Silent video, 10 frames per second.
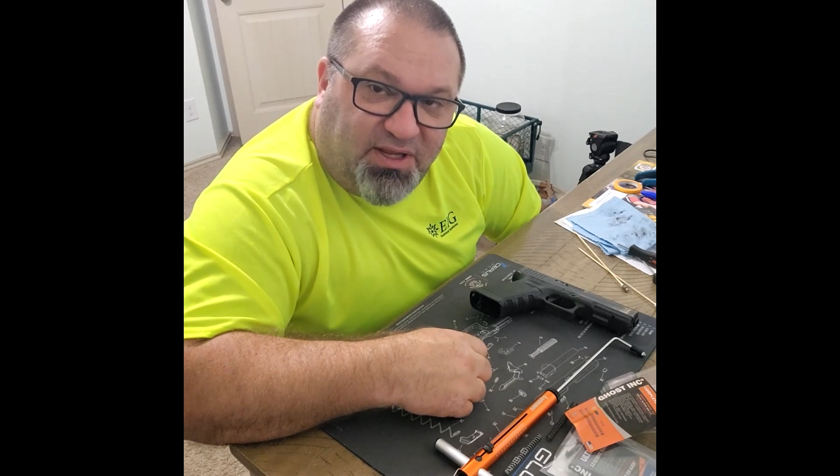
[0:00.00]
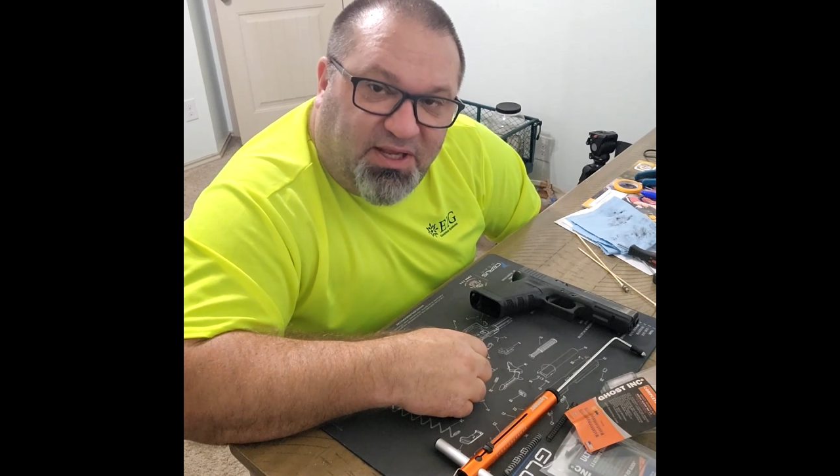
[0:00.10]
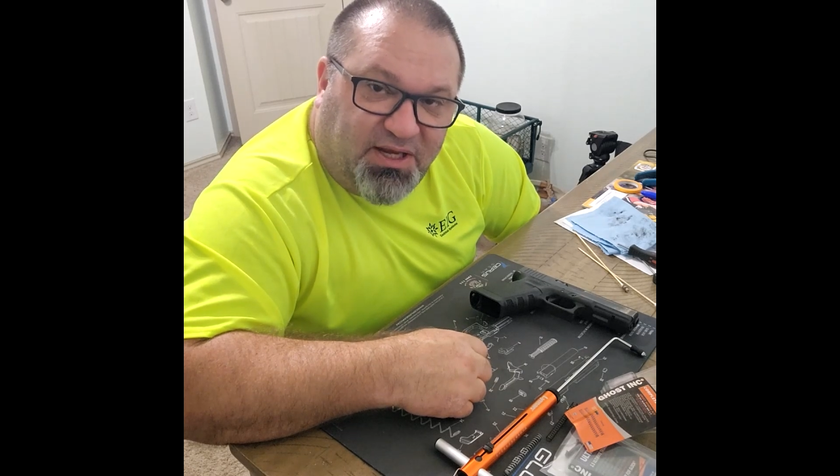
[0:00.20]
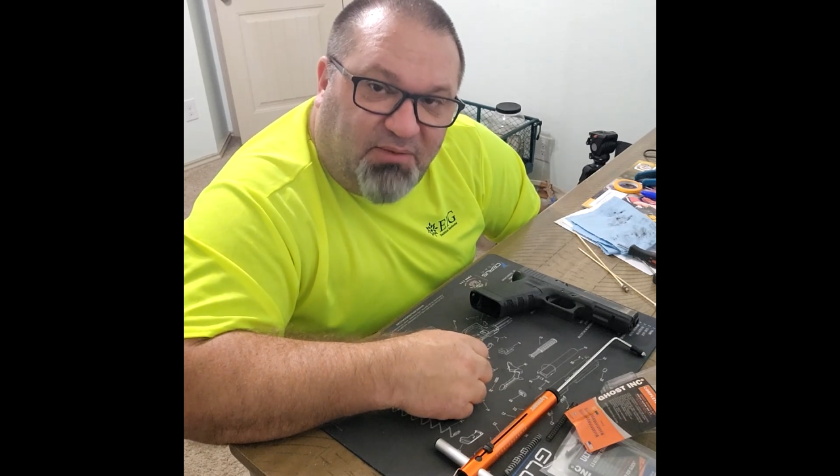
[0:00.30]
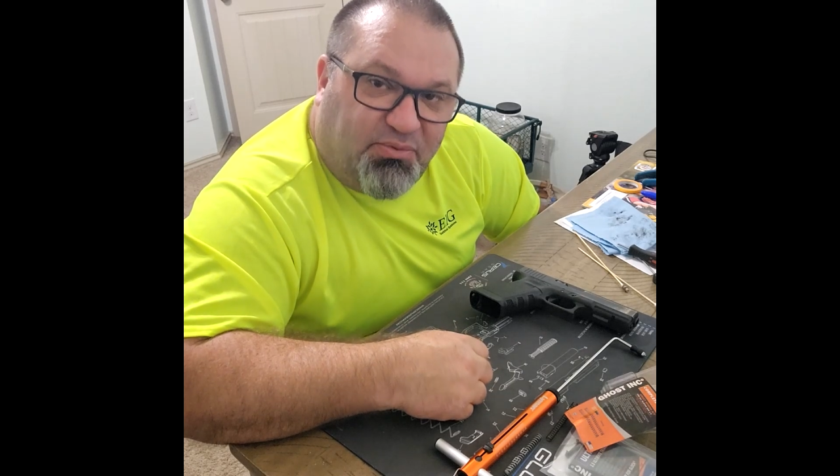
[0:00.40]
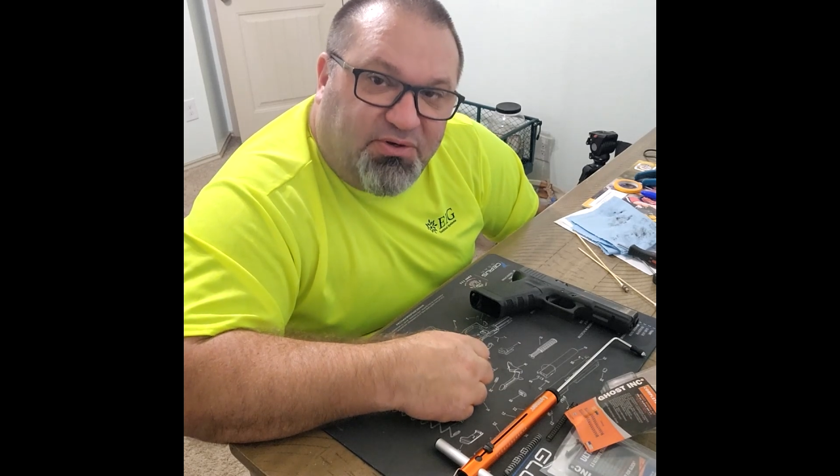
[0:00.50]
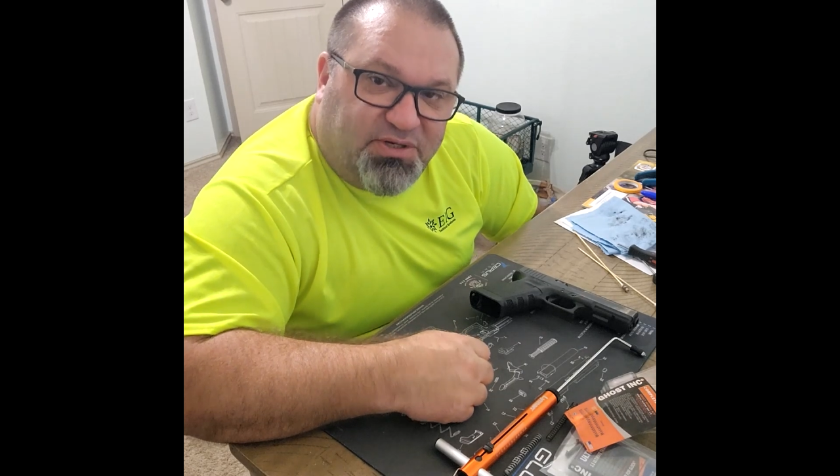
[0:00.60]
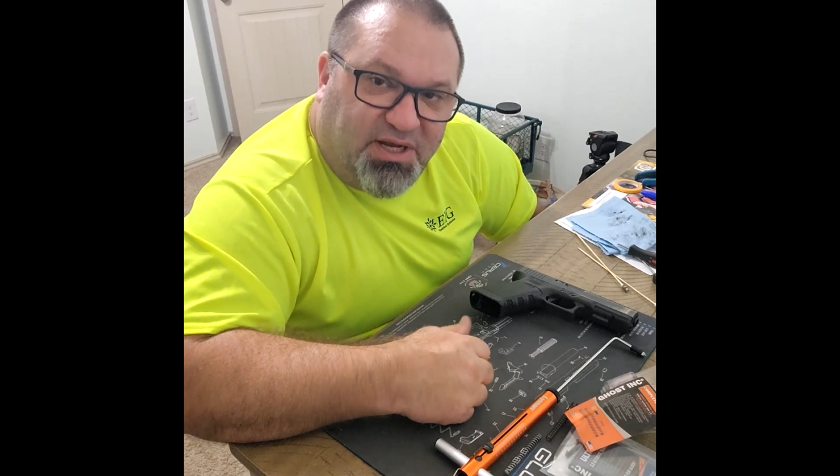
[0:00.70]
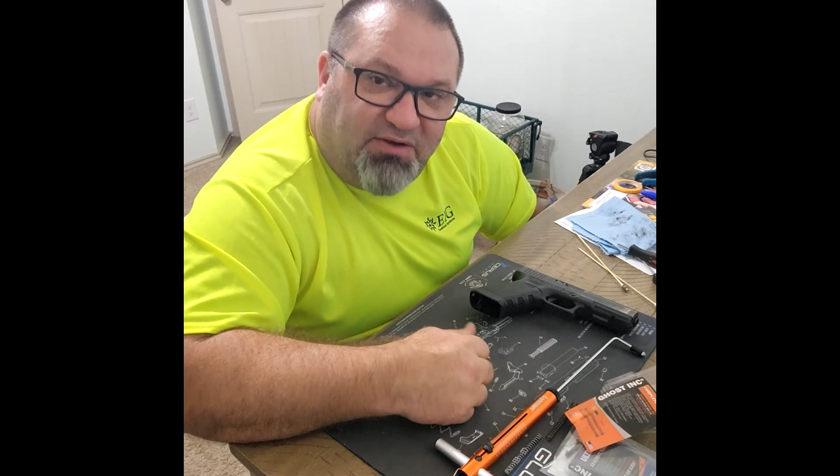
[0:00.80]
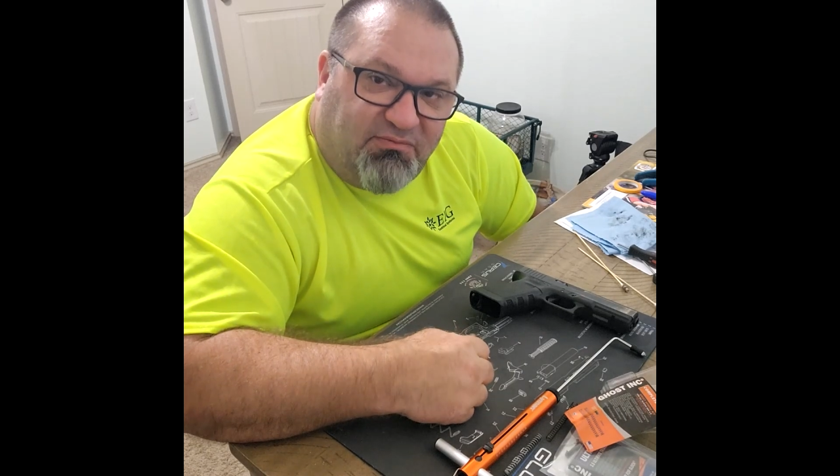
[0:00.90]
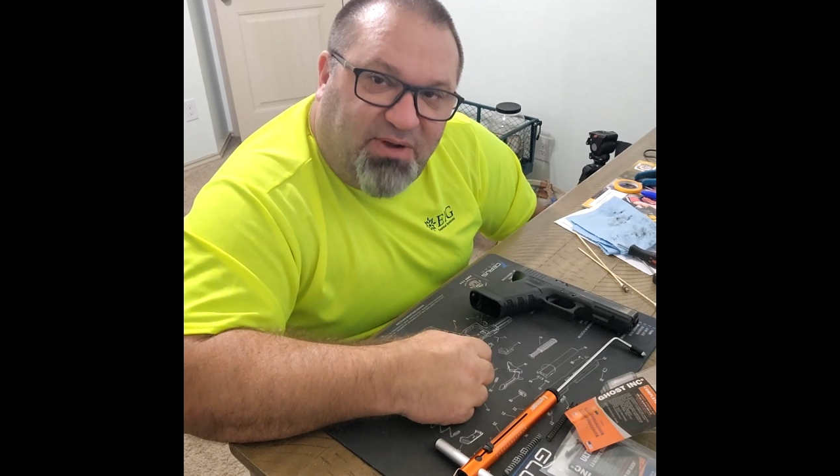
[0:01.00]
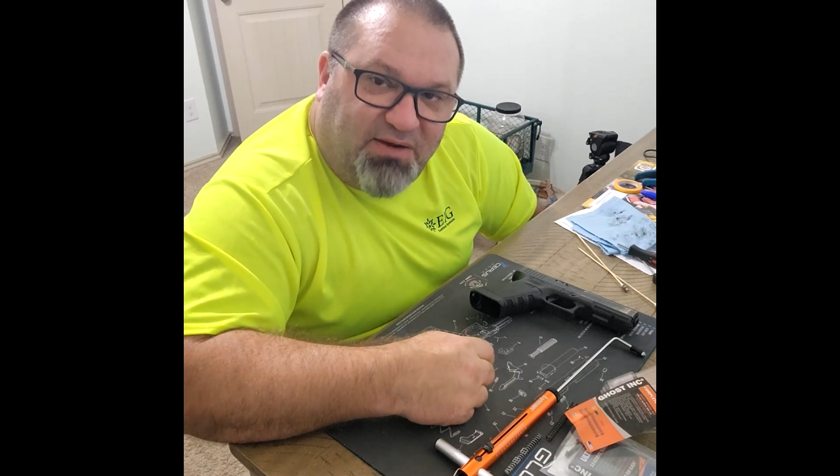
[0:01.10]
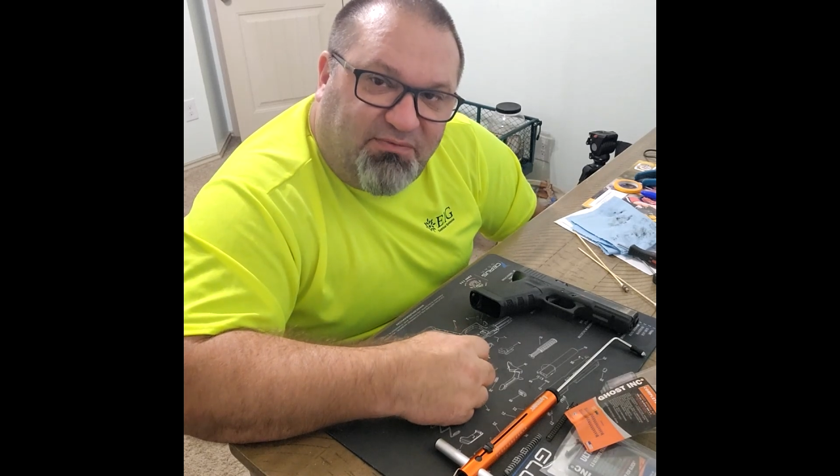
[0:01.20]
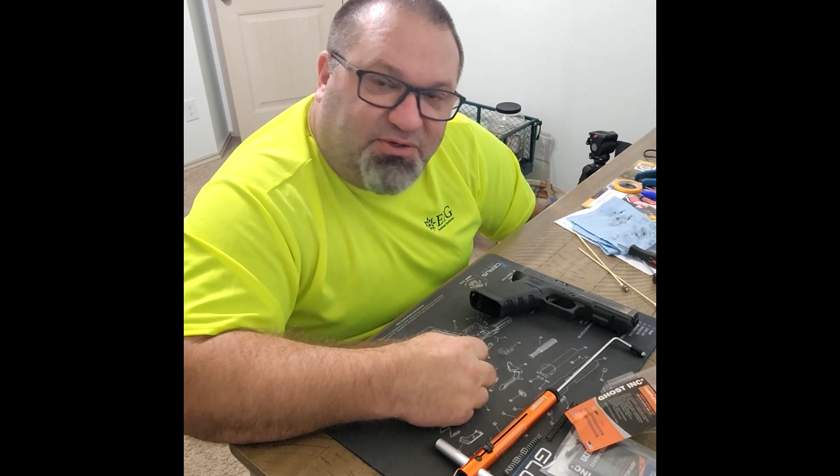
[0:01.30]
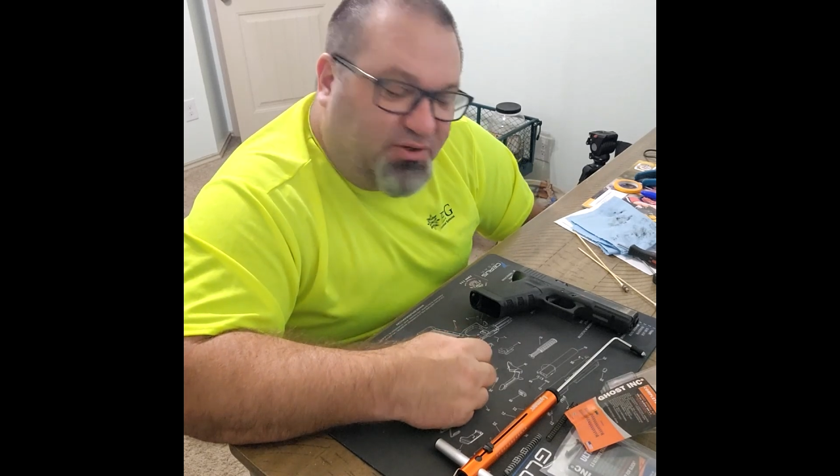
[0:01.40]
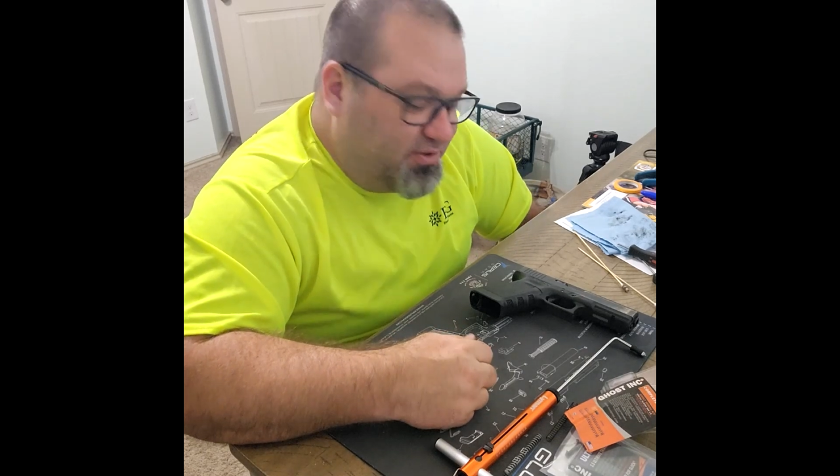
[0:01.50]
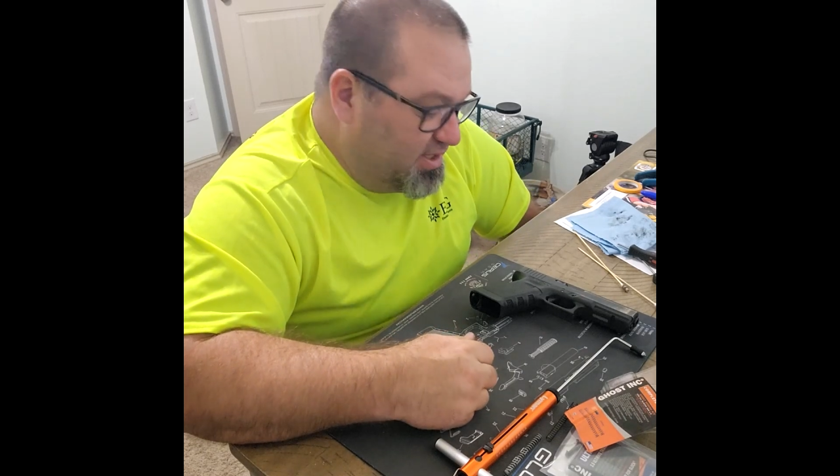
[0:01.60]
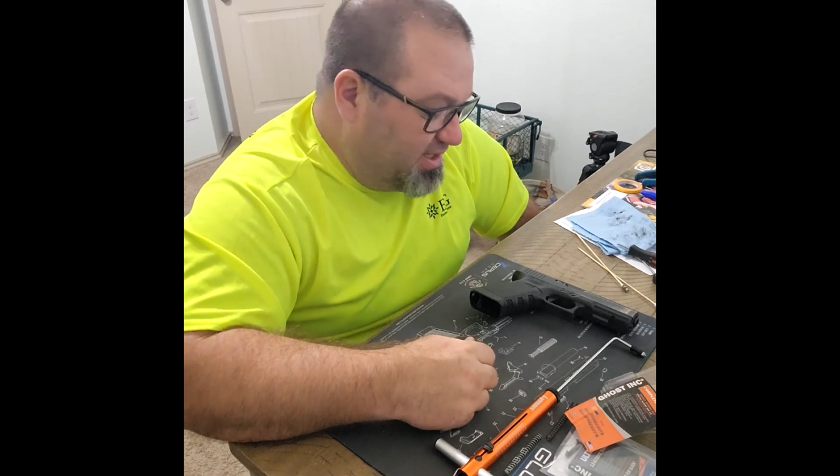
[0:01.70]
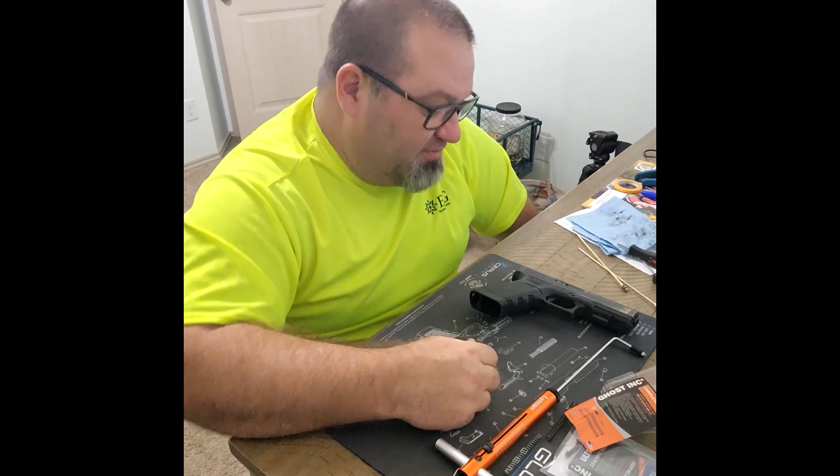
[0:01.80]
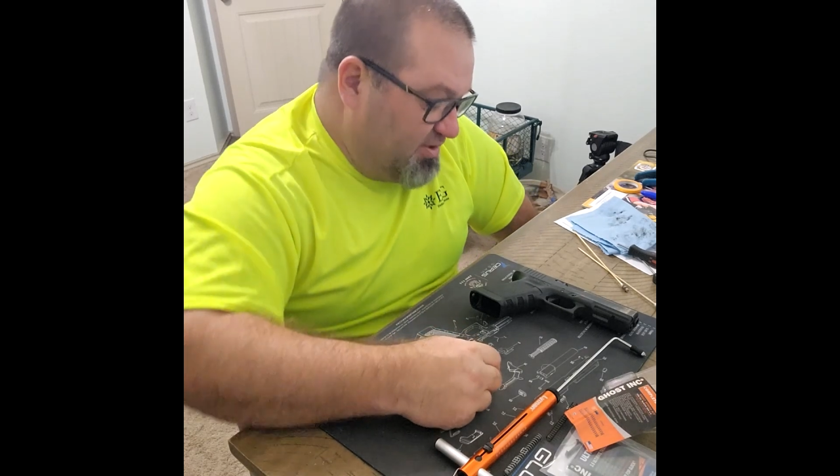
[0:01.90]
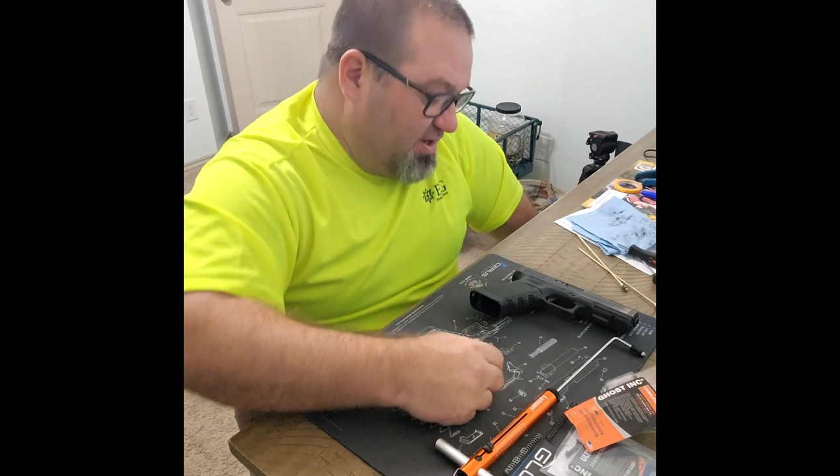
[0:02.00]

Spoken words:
And I appreciate everybody for tuning in.